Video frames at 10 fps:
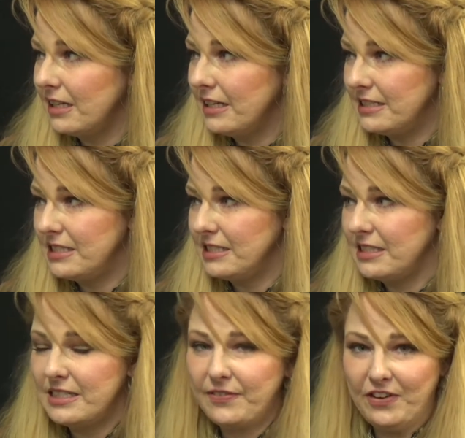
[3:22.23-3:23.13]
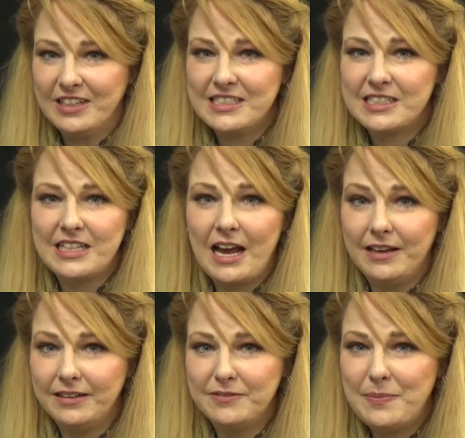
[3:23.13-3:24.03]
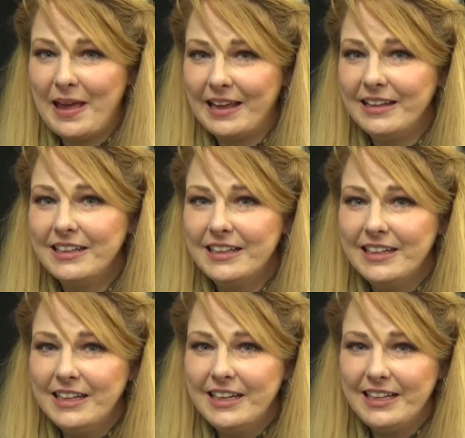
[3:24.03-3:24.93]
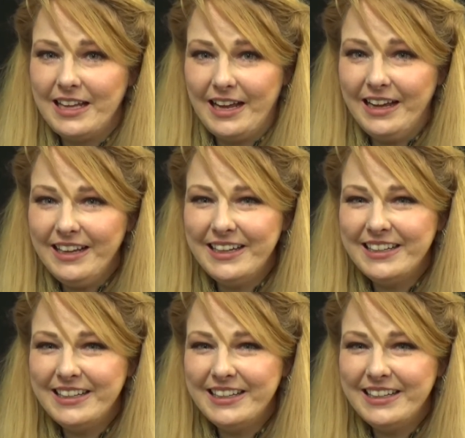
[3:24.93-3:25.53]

it's just a different style of paint. Yeah.